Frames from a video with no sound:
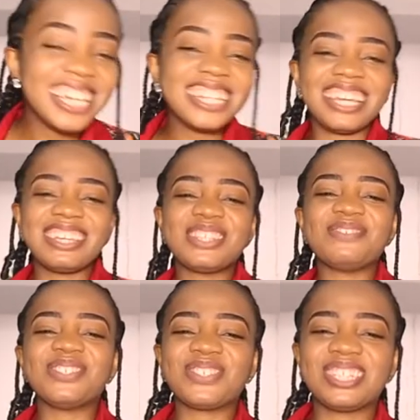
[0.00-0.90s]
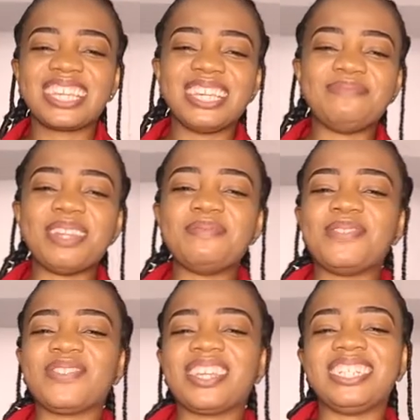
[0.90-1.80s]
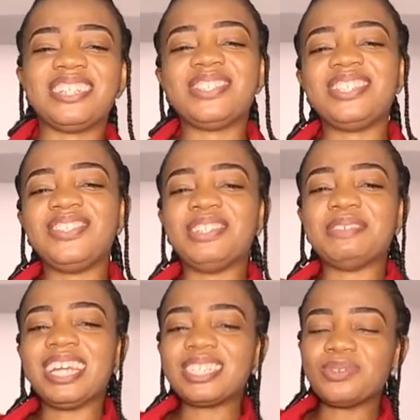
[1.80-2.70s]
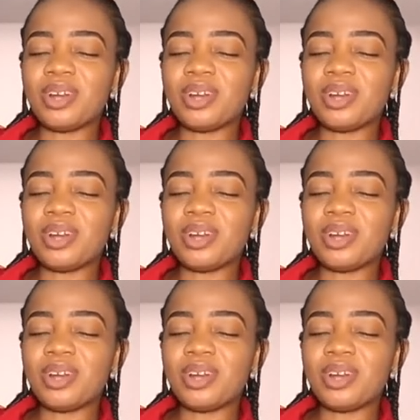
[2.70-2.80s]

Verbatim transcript: Thank you so much once again. My name is Funkesh and I'll see you in my next